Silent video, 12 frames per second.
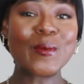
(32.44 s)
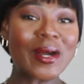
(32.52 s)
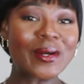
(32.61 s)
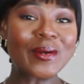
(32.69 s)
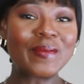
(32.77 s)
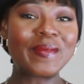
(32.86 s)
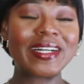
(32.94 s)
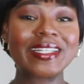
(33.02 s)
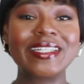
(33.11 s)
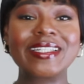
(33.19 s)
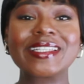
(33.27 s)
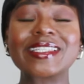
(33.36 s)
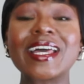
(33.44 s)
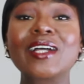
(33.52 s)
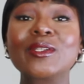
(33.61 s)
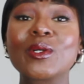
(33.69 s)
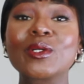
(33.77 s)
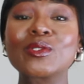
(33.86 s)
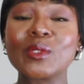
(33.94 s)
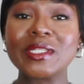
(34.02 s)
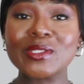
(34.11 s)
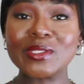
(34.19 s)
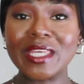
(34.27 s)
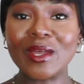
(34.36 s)
Welcome back, ladies. How you all doing
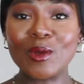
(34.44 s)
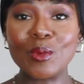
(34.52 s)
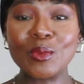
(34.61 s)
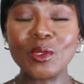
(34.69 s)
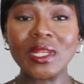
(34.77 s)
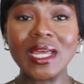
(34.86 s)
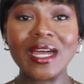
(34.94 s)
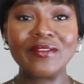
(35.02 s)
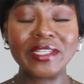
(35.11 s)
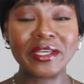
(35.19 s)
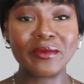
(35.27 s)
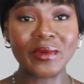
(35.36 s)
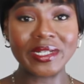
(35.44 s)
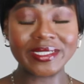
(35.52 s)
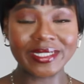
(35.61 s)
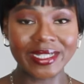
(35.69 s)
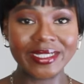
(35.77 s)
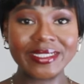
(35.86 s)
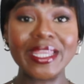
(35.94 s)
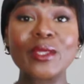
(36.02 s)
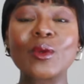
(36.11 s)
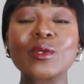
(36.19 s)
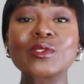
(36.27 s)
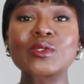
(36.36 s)
today? I hope you all are having a great day. Thank
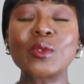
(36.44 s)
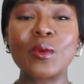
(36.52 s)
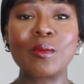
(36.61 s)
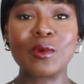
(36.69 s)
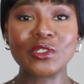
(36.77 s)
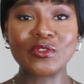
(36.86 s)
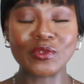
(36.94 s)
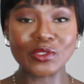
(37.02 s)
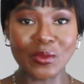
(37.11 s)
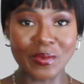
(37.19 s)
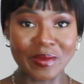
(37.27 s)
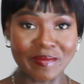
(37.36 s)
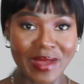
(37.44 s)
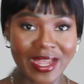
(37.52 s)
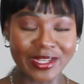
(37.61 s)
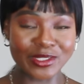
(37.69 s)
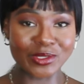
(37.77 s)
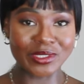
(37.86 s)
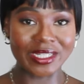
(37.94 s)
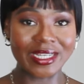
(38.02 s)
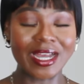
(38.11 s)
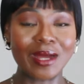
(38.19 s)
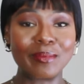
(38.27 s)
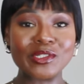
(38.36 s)
you all so much for stopping by
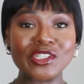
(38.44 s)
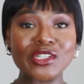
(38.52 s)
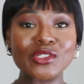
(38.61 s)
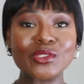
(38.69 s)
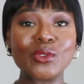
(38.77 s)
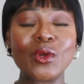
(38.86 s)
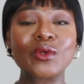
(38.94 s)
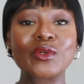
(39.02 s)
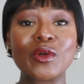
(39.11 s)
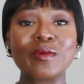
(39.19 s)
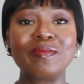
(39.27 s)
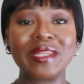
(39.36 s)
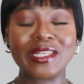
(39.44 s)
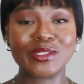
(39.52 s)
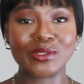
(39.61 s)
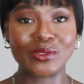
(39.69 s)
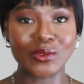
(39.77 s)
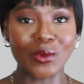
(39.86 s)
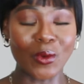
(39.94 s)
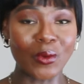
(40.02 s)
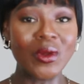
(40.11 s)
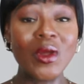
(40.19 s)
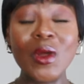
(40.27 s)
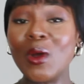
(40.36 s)
today. I appreciate you all. God bless you
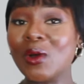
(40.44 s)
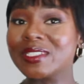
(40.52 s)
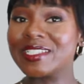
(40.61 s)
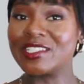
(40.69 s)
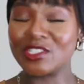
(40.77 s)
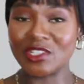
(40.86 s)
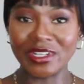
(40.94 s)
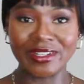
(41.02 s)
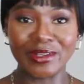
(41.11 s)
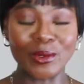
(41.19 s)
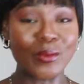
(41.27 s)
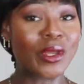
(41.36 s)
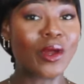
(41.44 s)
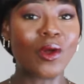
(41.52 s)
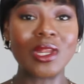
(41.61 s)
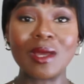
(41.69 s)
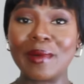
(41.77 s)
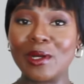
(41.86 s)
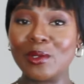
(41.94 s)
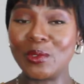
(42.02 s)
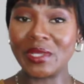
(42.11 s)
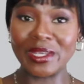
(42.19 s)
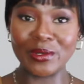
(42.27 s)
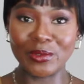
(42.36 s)
all. On this channel, we are all about
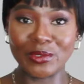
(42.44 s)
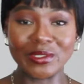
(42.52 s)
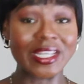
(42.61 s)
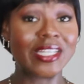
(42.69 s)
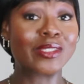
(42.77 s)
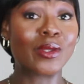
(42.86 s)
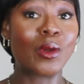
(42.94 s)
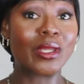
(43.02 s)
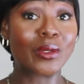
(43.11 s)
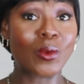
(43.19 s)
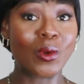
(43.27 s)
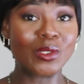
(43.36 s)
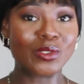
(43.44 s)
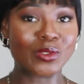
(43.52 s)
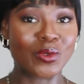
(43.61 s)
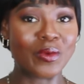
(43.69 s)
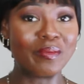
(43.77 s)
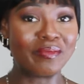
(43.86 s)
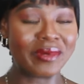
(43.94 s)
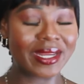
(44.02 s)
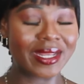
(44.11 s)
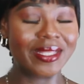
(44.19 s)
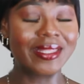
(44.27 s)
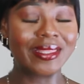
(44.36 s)
looking good is not equal to
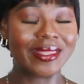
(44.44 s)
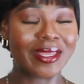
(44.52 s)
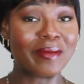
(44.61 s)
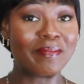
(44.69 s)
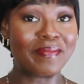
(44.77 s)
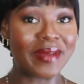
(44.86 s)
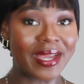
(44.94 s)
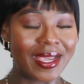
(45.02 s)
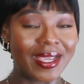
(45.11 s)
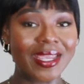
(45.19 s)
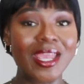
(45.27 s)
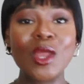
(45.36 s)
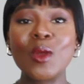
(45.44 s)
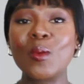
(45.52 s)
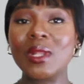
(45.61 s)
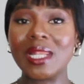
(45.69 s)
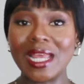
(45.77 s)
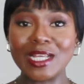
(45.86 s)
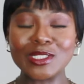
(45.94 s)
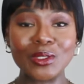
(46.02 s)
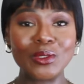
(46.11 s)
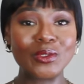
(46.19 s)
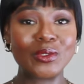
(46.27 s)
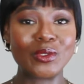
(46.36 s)
breaking the bank. We like to
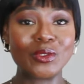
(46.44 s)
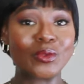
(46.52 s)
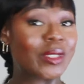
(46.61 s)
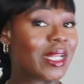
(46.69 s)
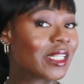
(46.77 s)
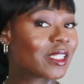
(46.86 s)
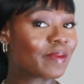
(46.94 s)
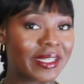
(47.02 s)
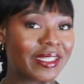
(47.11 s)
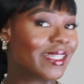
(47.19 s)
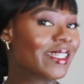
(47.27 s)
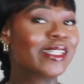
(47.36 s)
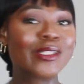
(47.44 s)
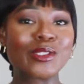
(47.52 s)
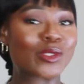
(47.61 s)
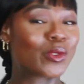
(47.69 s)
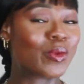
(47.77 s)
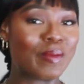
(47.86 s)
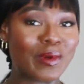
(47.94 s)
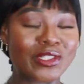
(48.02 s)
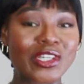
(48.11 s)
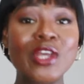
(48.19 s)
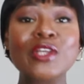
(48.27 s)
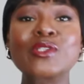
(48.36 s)
look good without spending too
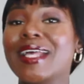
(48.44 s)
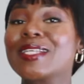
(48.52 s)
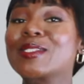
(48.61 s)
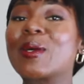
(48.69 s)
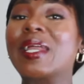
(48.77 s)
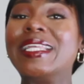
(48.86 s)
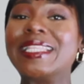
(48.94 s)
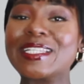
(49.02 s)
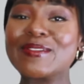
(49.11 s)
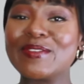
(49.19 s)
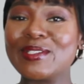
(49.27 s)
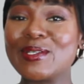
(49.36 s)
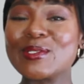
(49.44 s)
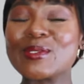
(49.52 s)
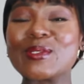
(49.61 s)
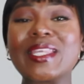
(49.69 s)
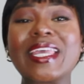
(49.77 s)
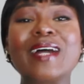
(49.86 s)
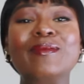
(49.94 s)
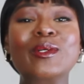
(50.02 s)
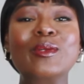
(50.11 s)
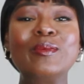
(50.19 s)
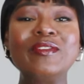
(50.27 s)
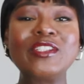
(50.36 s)
much. So in this video today, I'm
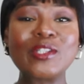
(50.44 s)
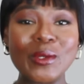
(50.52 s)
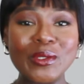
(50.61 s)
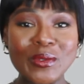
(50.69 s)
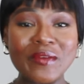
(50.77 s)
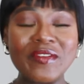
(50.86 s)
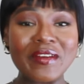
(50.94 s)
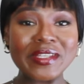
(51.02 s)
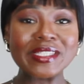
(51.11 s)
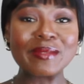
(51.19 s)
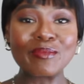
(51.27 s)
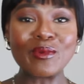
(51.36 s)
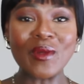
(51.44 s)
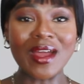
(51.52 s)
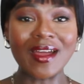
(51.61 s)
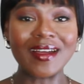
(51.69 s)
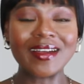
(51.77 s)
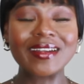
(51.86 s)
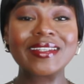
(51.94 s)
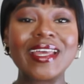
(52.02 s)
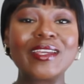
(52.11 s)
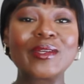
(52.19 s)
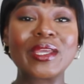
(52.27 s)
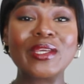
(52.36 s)
going to be showing you a very simple hack
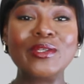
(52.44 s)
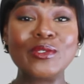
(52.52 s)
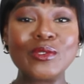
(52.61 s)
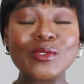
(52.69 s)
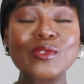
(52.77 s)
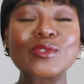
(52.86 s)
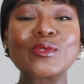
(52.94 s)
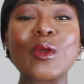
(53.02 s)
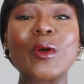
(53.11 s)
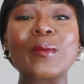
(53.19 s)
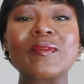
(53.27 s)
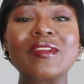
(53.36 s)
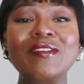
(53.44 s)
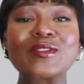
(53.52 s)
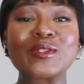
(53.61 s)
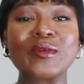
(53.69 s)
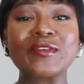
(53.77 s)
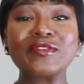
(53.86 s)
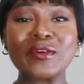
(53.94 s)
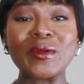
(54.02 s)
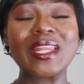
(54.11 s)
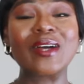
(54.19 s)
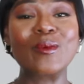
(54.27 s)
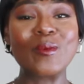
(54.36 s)
that you can use to uplift your
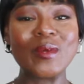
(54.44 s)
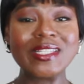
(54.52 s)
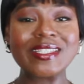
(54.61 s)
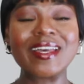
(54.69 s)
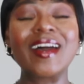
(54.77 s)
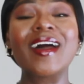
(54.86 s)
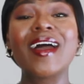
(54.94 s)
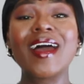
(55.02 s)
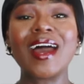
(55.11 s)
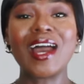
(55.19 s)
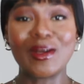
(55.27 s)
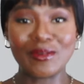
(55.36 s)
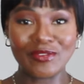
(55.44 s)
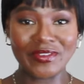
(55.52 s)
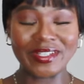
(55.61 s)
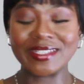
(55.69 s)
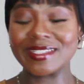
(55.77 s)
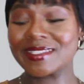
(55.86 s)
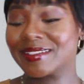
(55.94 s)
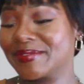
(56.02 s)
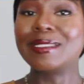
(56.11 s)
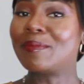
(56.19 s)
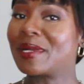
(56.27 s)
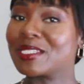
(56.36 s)
fall and winter outfit.
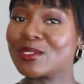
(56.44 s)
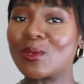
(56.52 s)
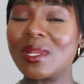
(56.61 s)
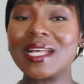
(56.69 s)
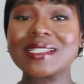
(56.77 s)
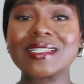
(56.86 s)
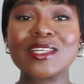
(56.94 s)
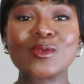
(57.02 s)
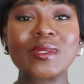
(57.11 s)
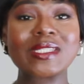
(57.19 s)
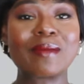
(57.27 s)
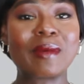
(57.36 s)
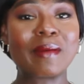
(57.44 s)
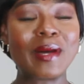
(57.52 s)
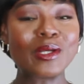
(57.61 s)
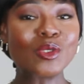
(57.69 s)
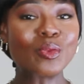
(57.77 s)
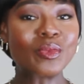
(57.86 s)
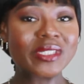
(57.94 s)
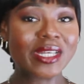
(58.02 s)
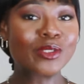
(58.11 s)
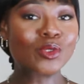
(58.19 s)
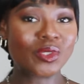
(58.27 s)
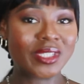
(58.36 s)
The particular accessories that I'm about to
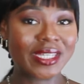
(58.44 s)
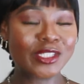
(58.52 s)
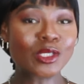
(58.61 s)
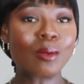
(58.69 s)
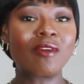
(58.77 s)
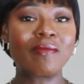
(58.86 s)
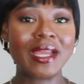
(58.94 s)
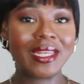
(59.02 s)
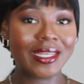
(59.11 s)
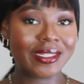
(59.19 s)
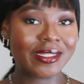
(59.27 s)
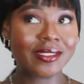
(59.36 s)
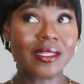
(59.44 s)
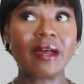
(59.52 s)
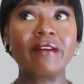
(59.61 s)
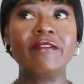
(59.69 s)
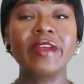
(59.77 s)
present today, some of my ladies that are